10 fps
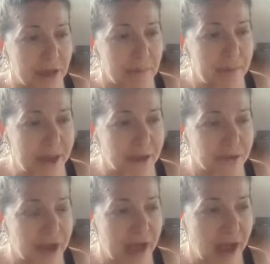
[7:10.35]

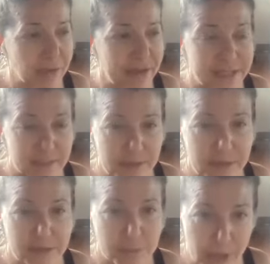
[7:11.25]
about how they
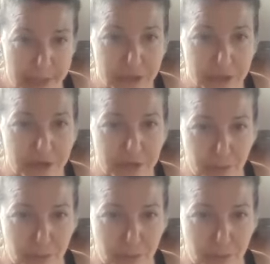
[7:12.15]
experience pressure in the